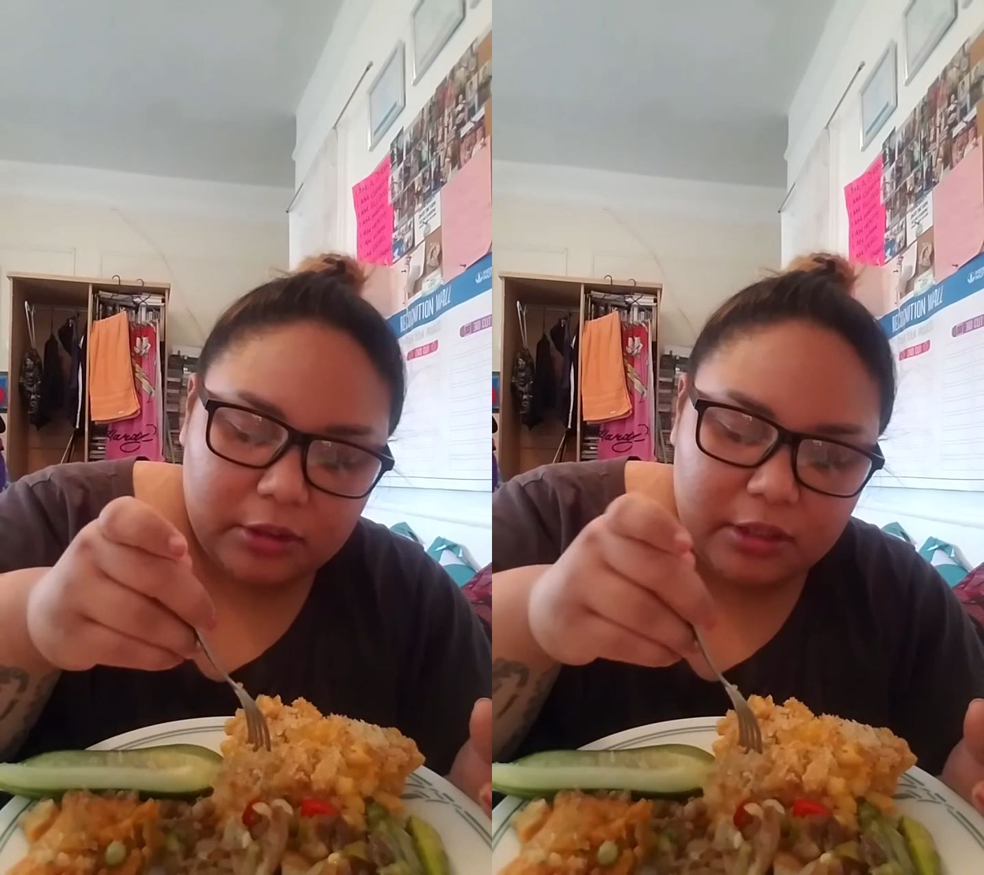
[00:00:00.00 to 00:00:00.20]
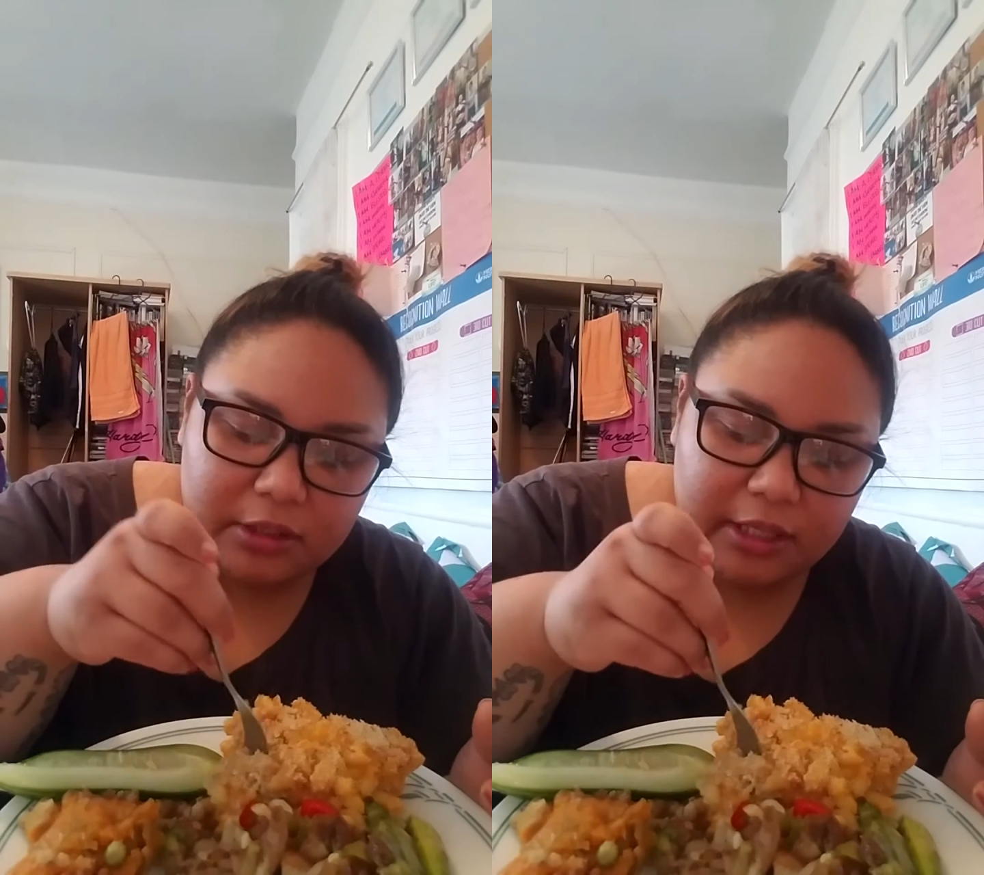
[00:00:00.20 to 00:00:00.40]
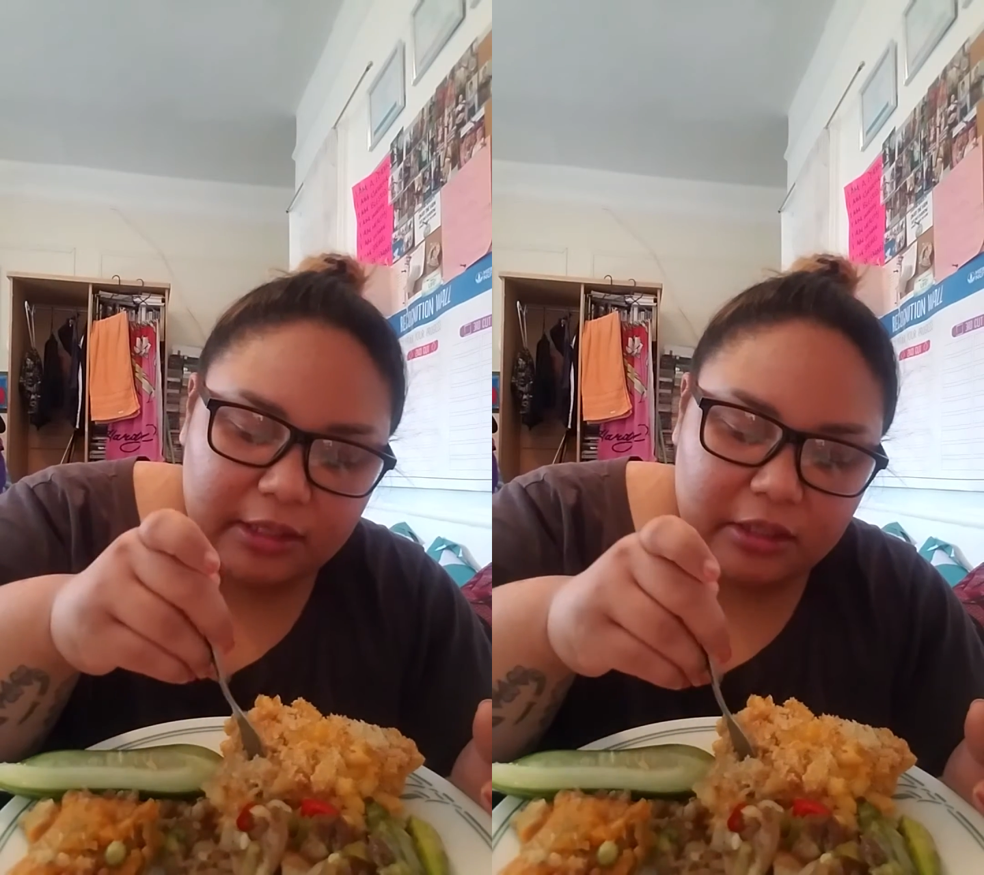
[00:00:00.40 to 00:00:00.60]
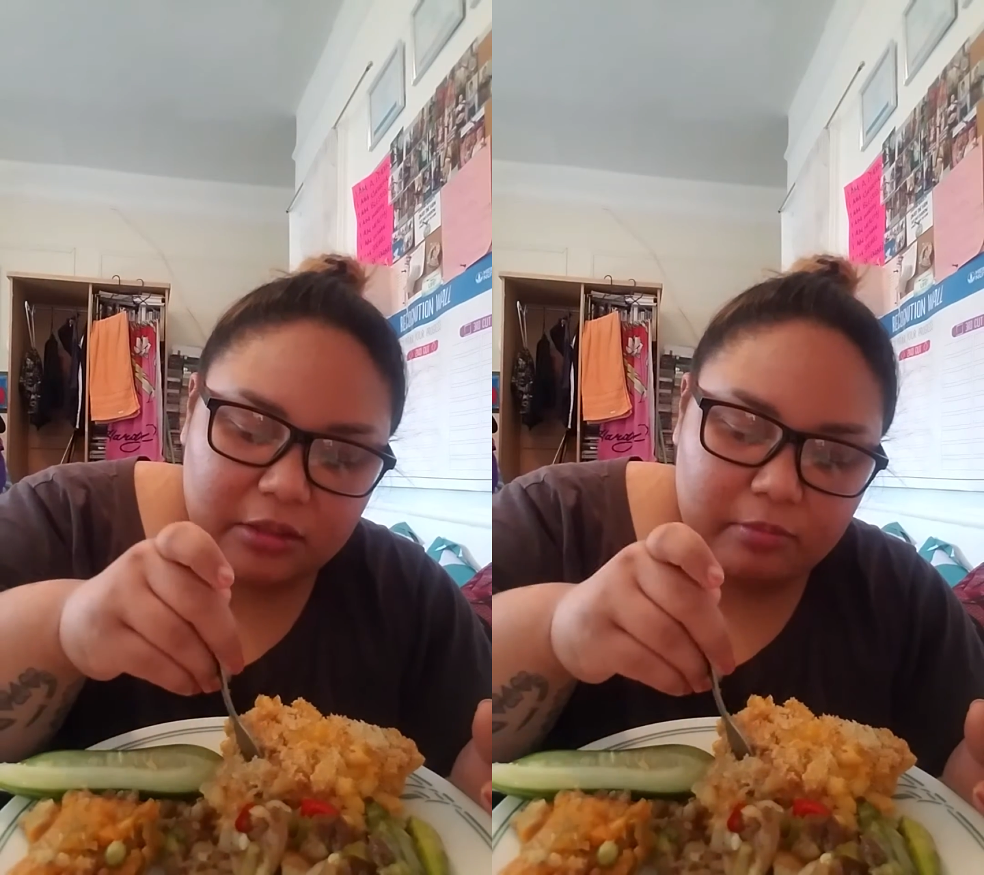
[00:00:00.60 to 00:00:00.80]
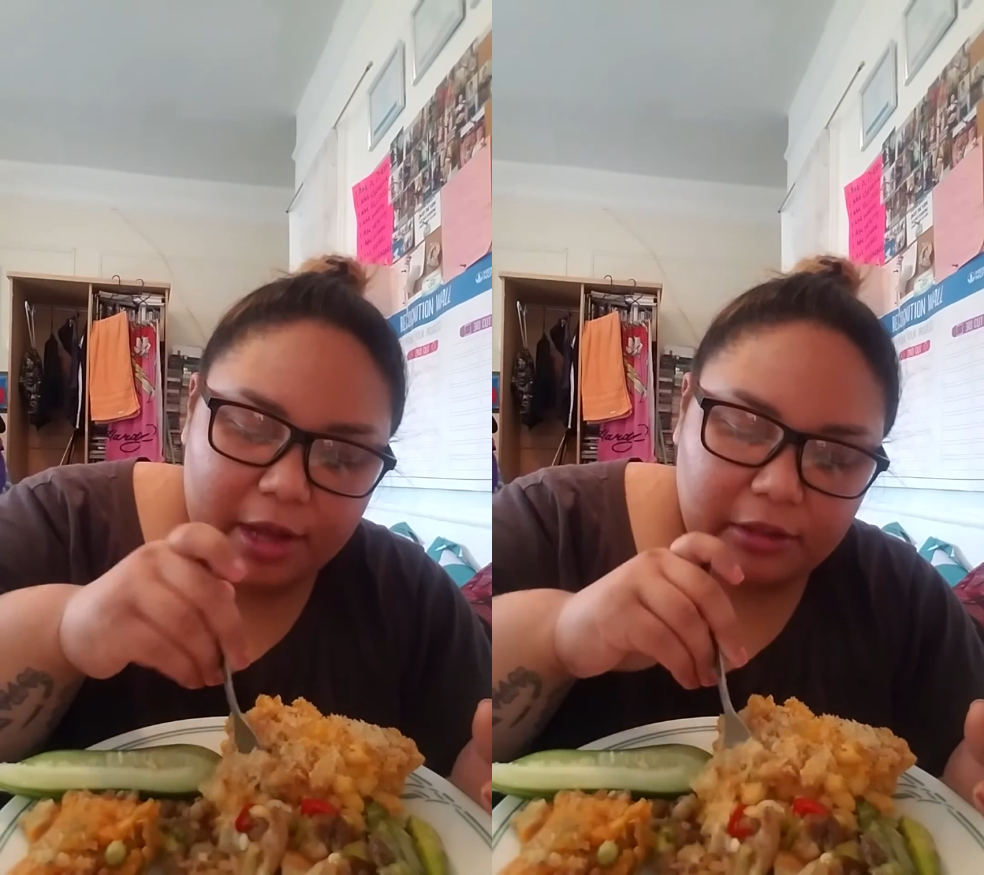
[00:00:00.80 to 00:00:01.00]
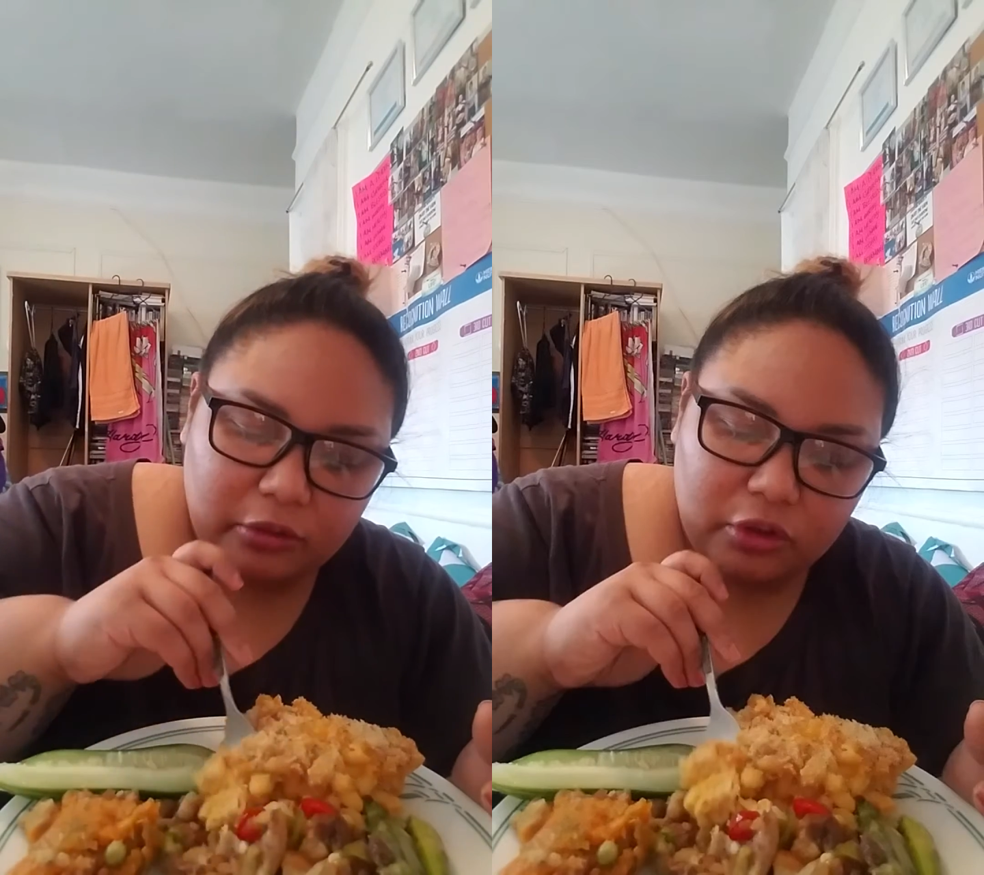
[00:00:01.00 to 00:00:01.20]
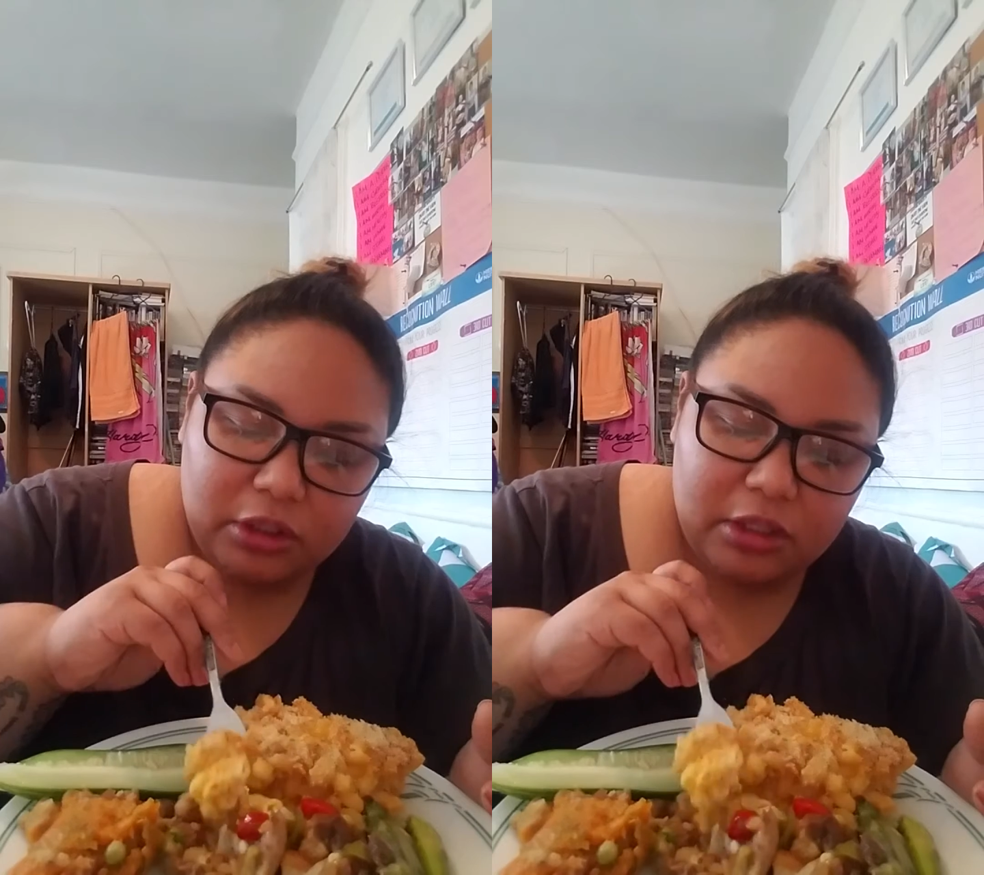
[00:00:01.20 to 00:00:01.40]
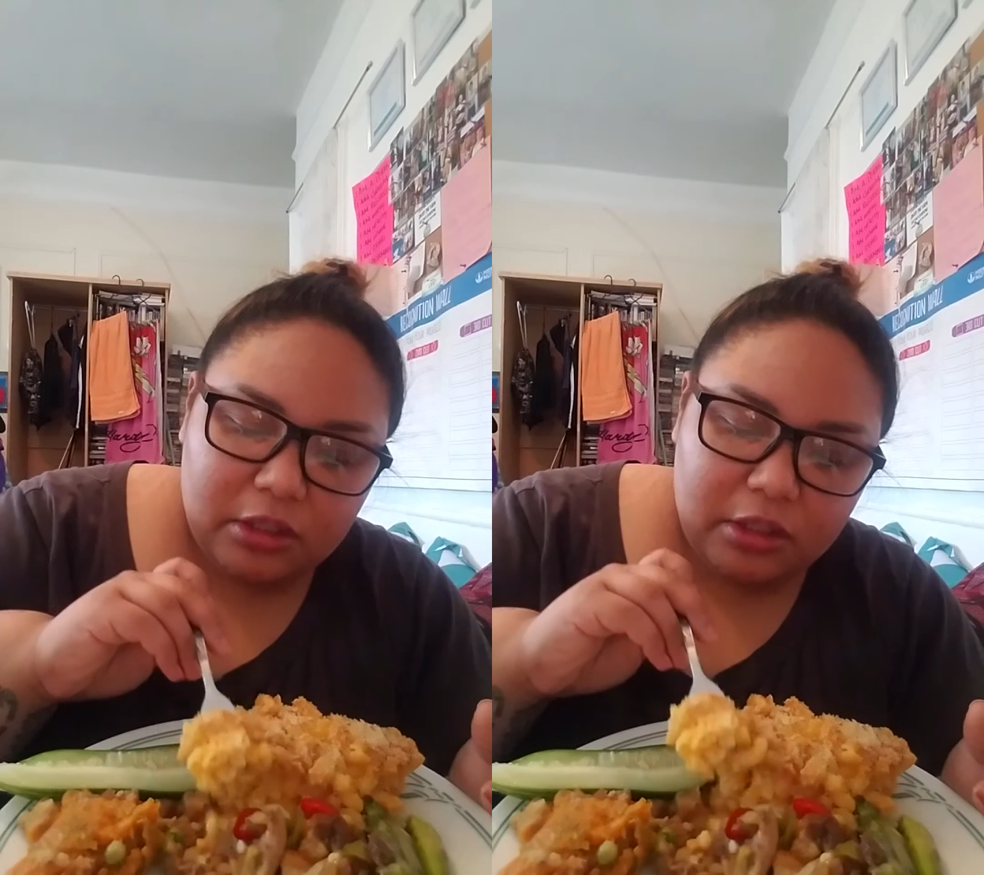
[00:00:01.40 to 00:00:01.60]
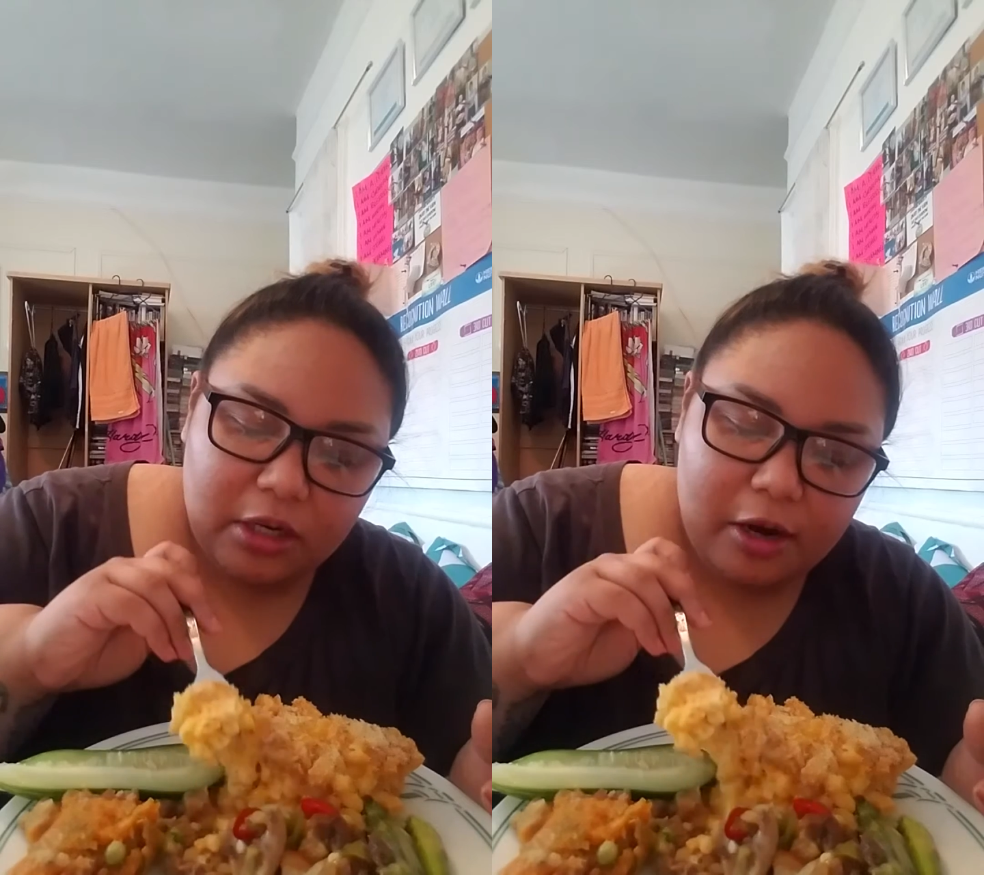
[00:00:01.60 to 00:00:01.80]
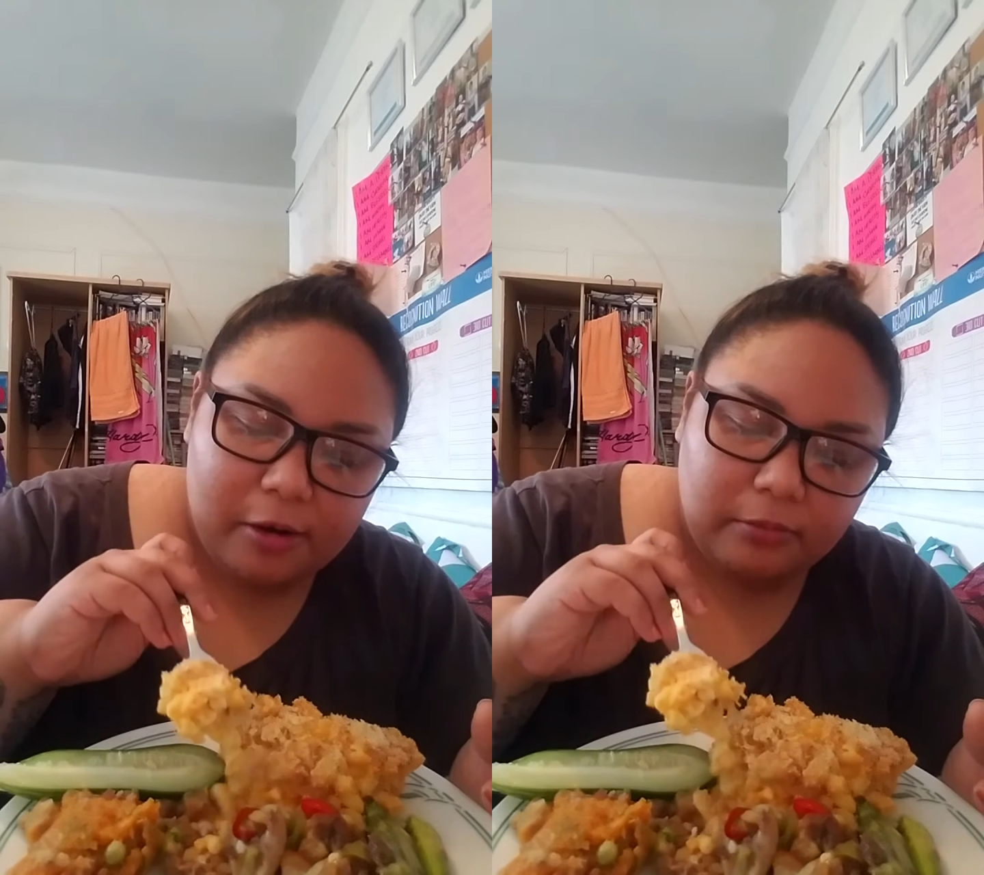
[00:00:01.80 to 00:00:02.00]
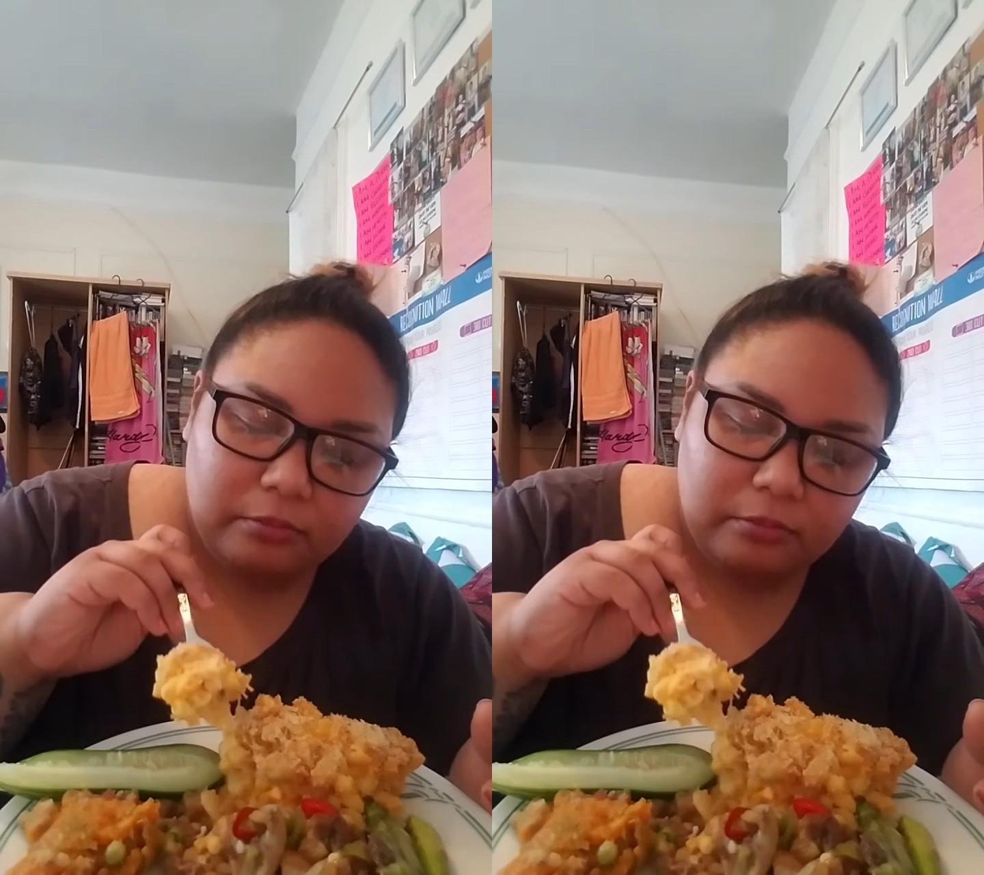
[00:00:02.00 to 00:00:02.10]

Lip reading: Let's get this mac and cheese in here.